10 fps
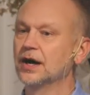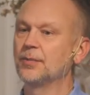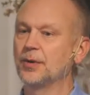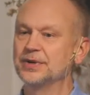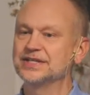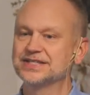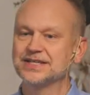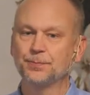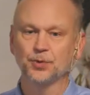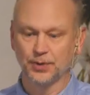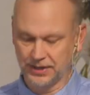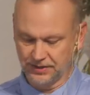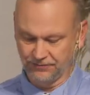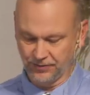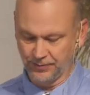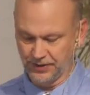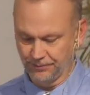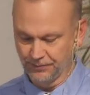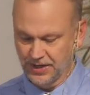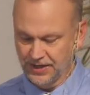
about being separated from him.